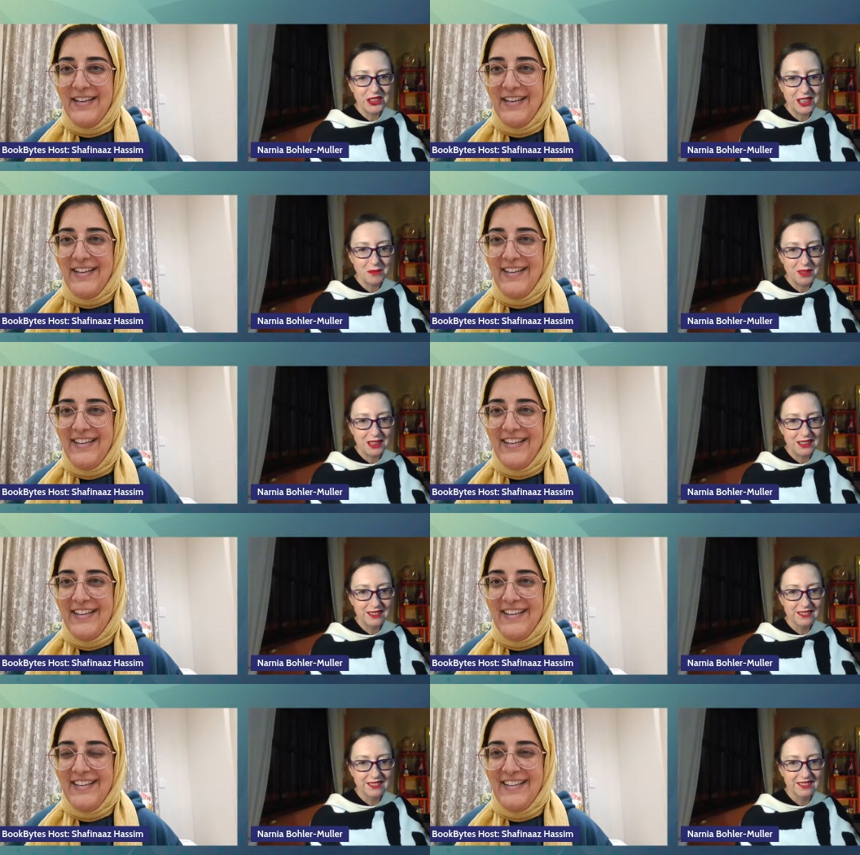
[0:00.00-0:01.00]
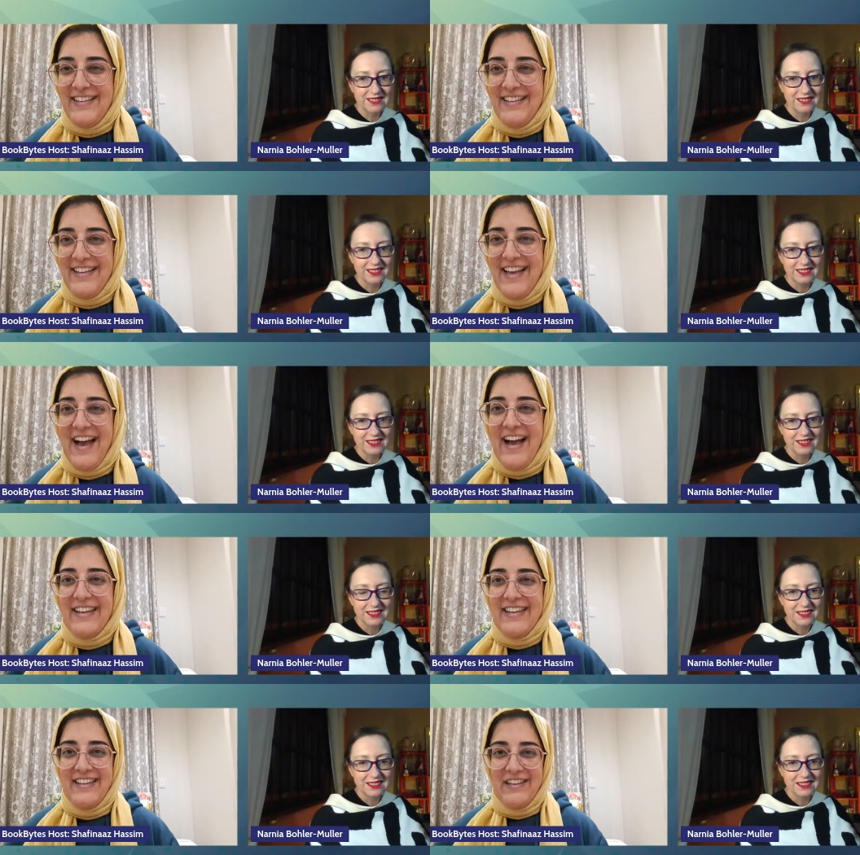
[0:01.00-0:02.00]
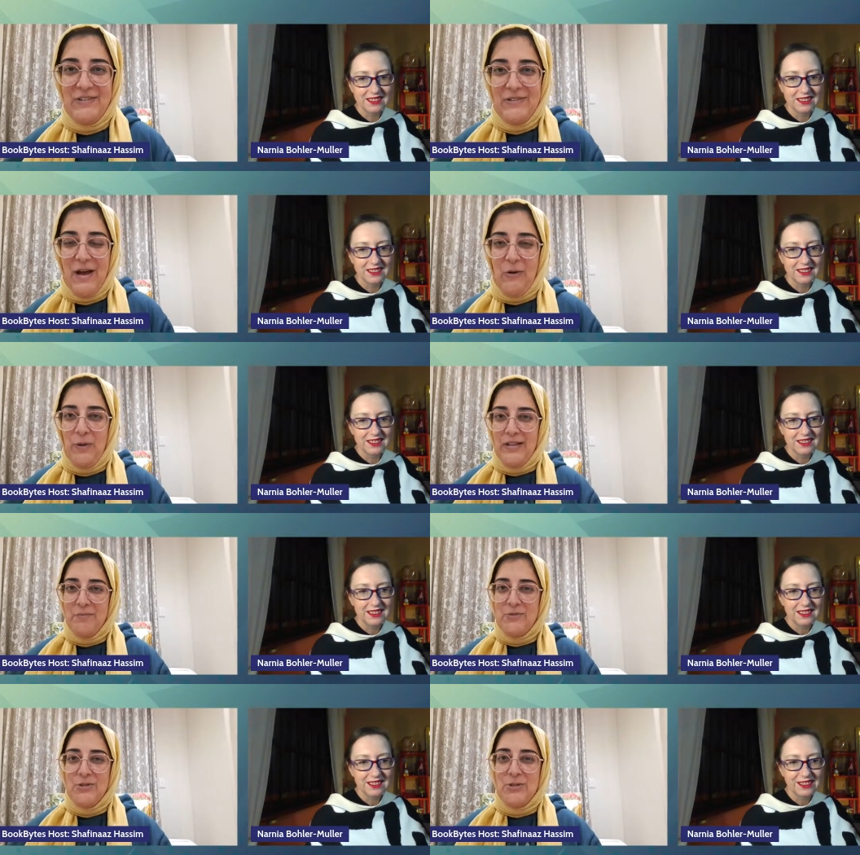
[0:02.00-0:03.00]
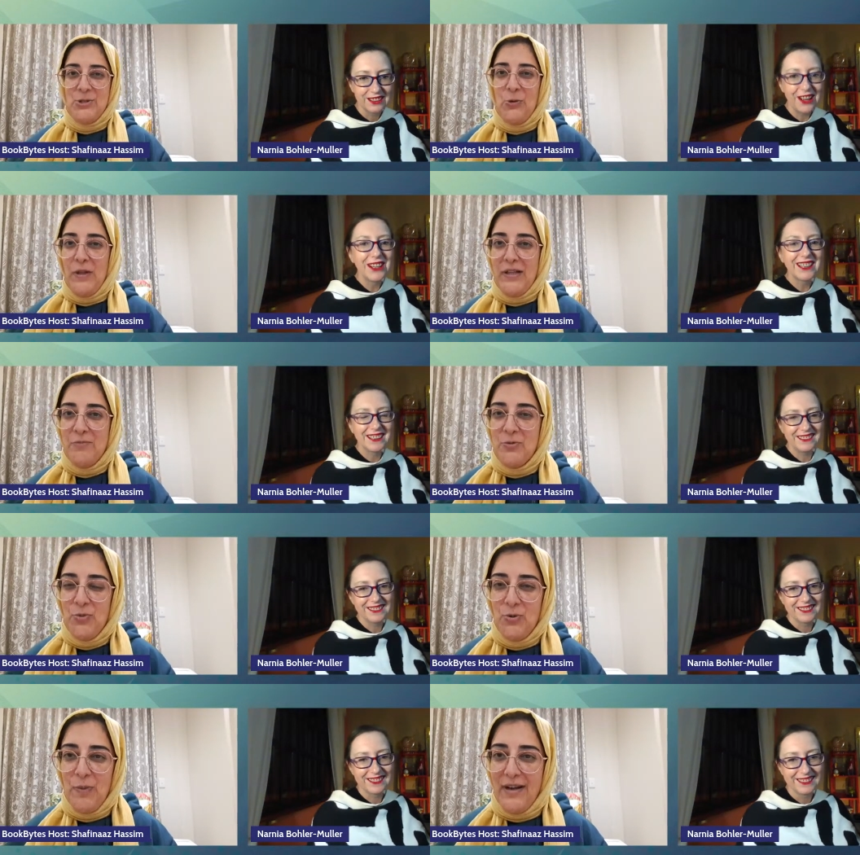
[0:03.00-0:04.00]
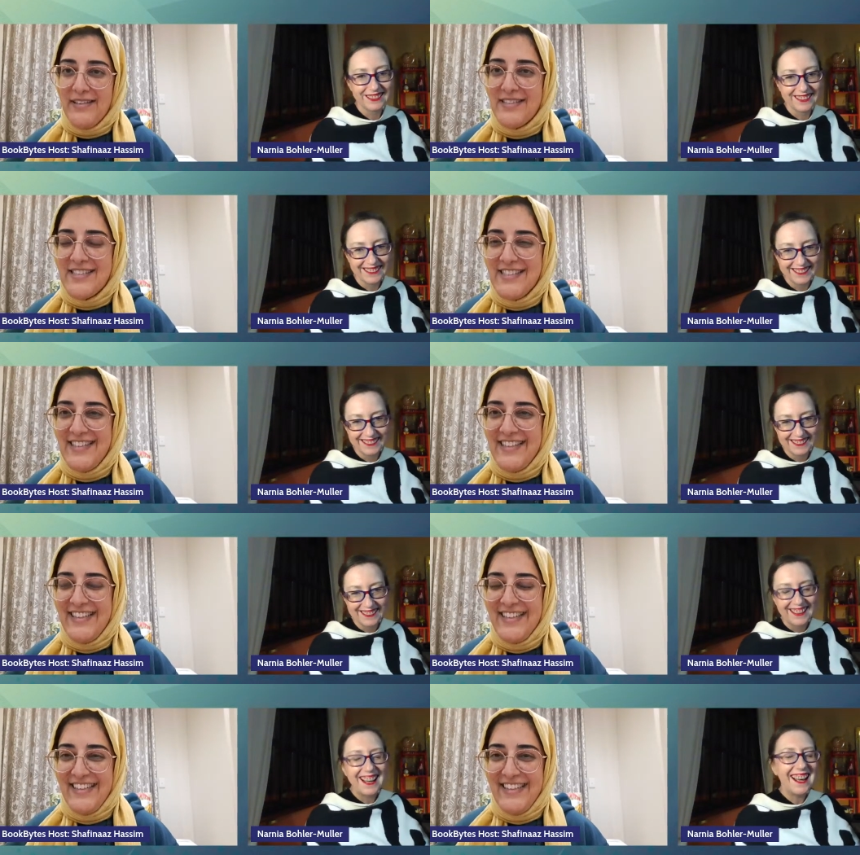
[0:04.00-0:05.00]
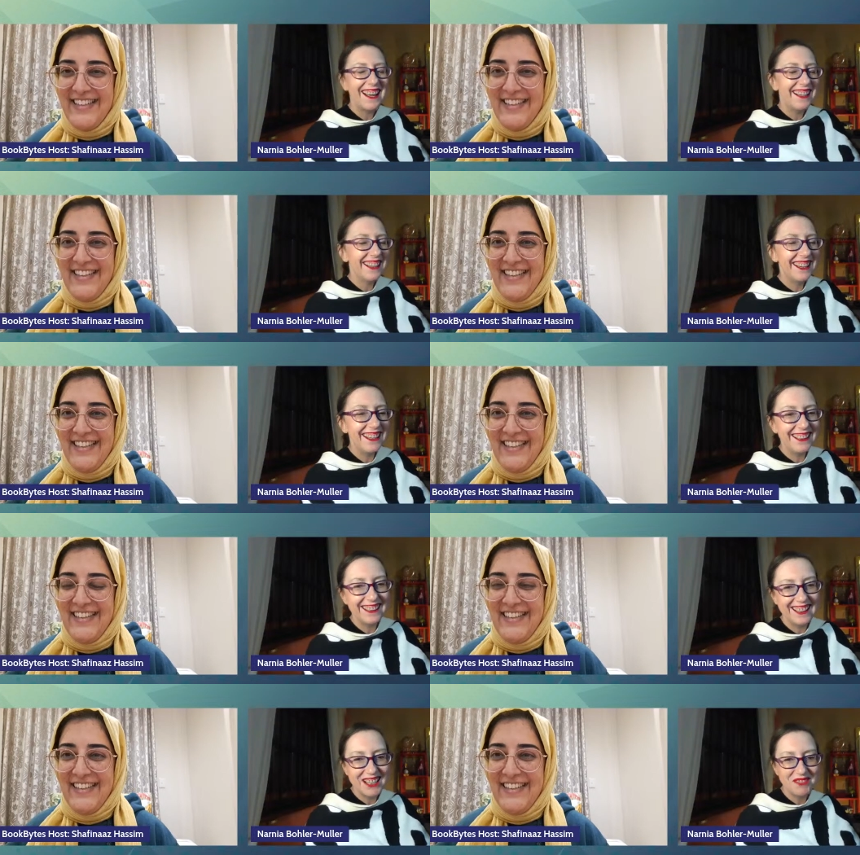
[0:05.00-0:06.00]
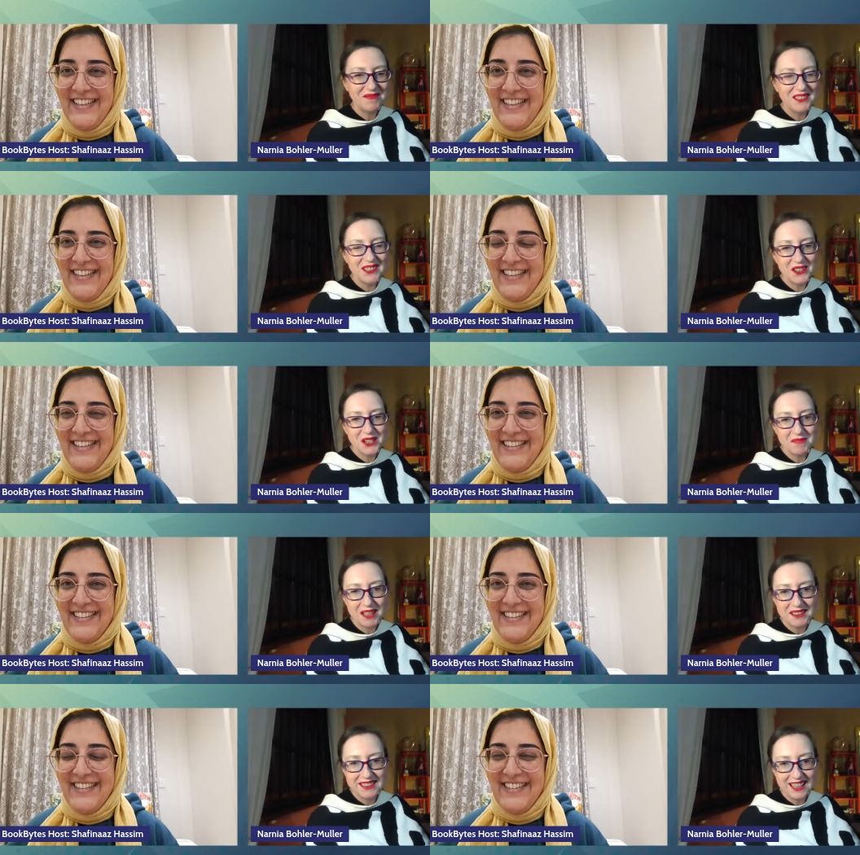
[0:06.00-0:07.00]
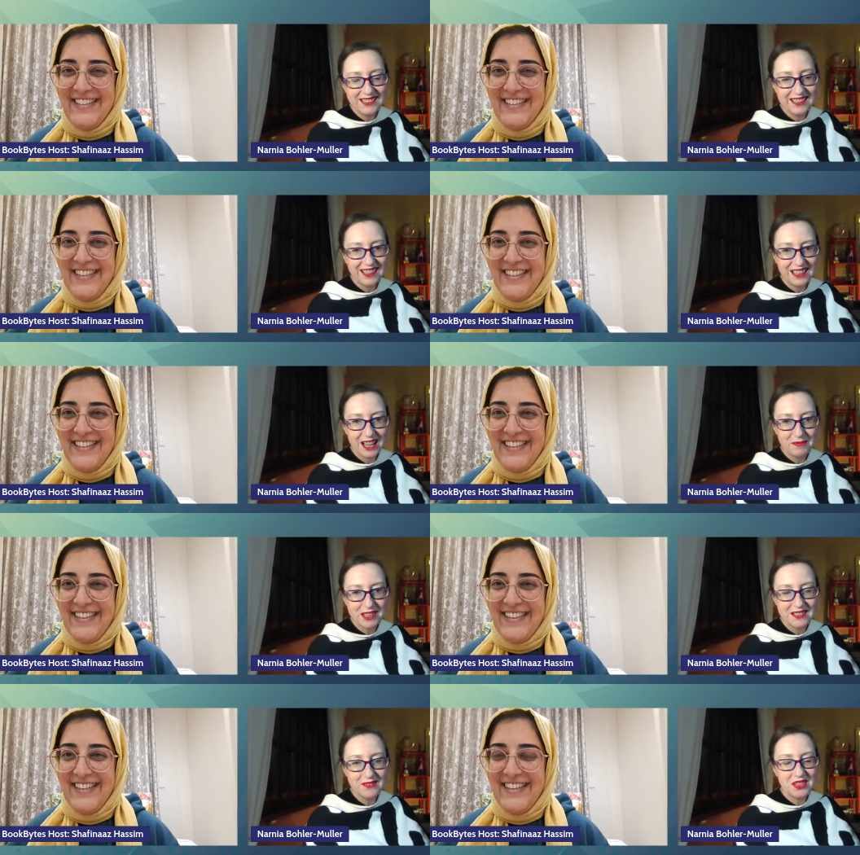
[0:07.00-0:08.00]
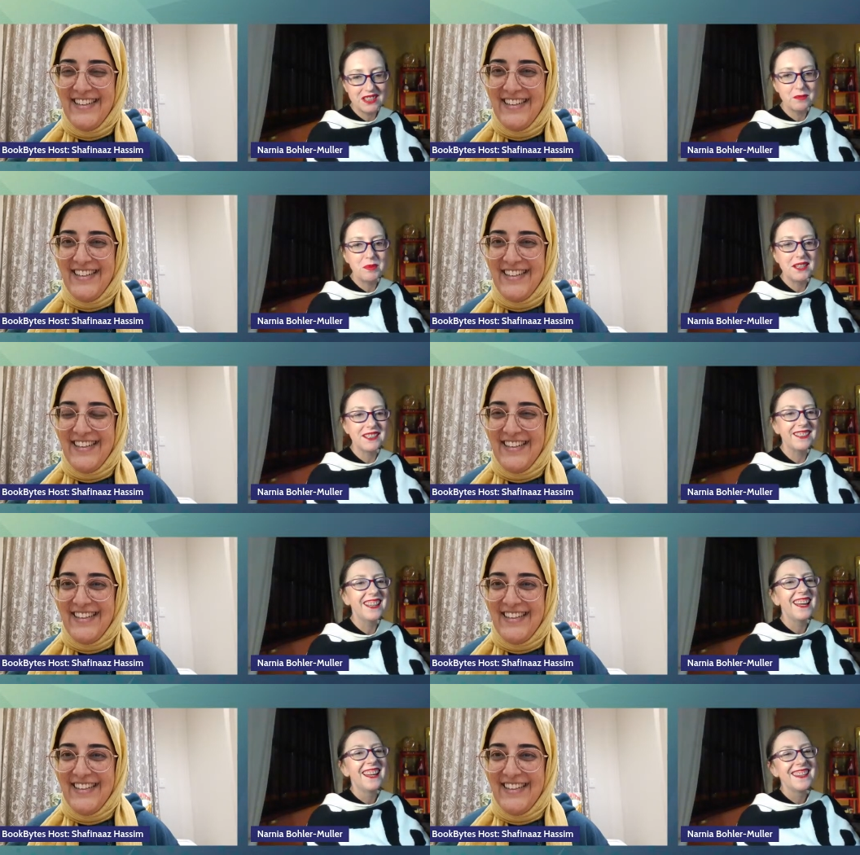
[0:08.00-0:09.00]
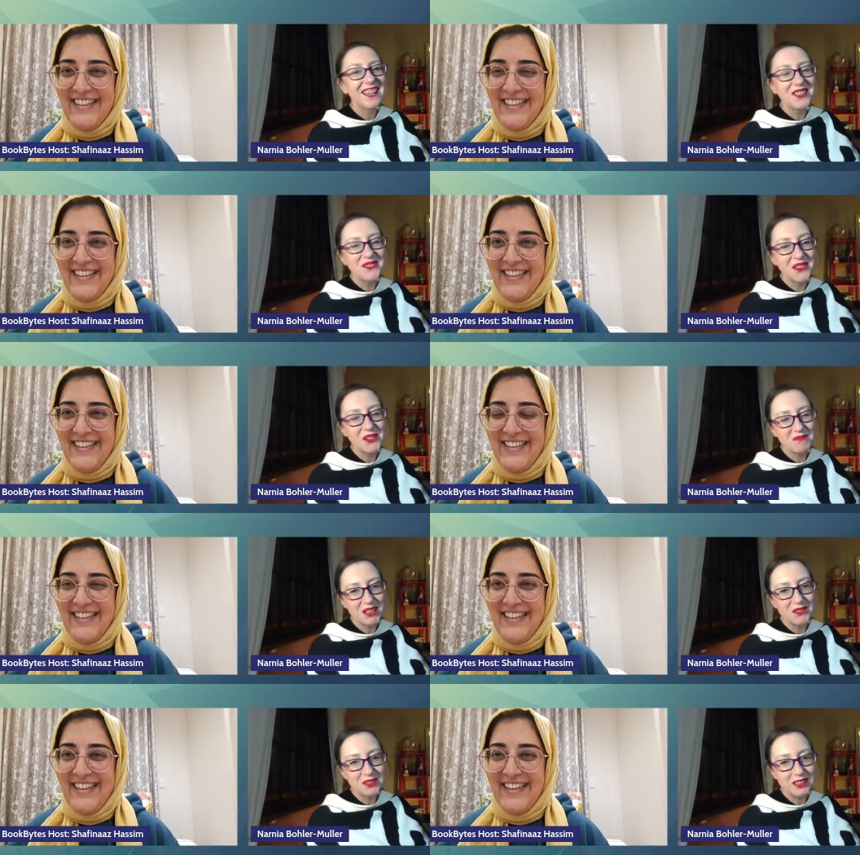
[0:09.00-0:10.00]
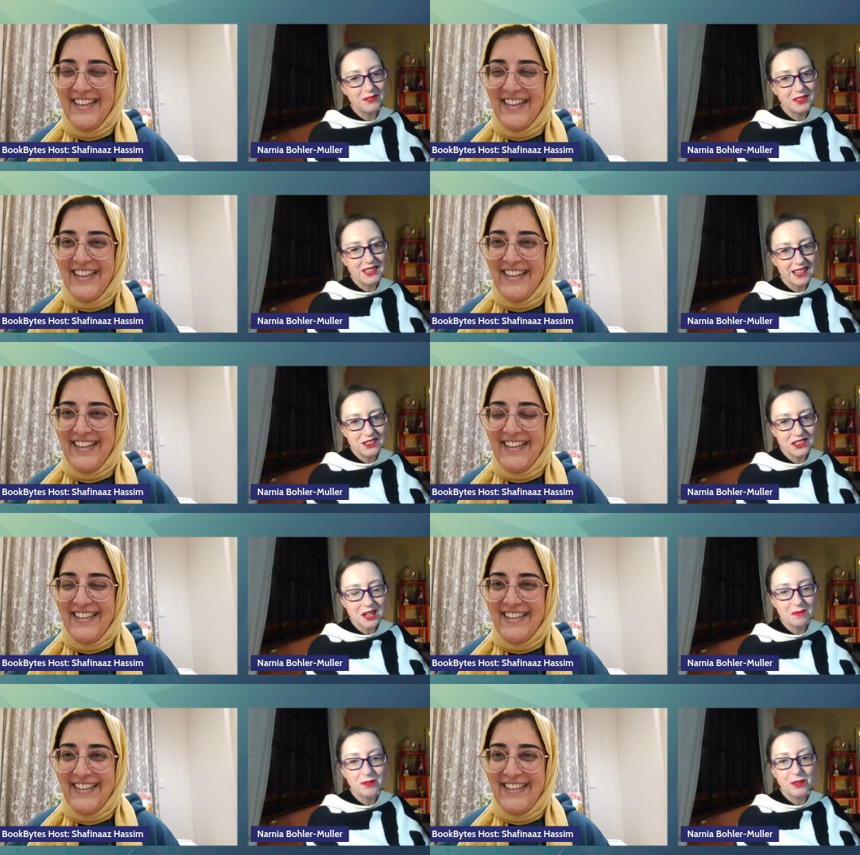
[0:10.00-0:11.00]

Speaker 1: you hear me? I can hear you now. Welcome to the show. Welcome to Bookbytes.
Speaker 2: Hi, hi. I'm um, sorry about that. I, I must have disappeared. Thank you very much for the invitation.